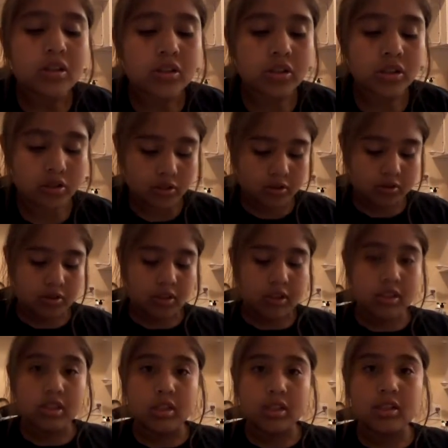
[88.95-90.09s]
So
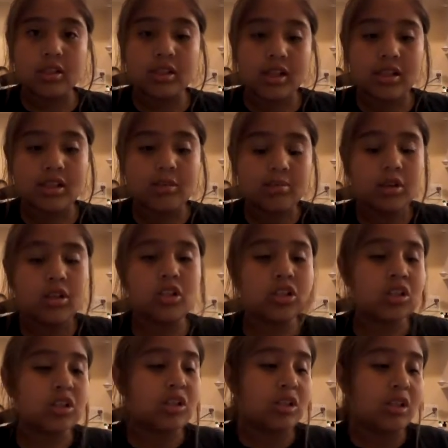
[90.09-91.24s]
this is as much
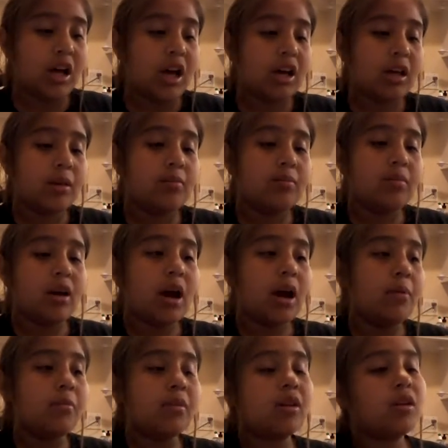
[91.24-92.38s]
slime
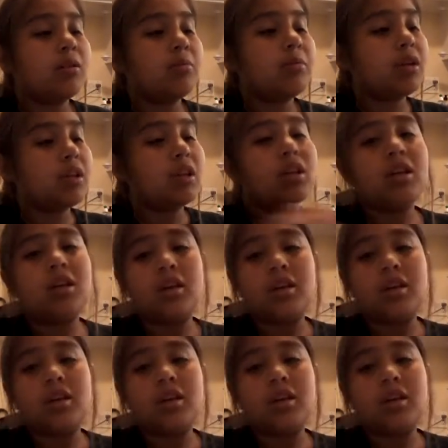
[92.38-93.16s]
I'm gonna make.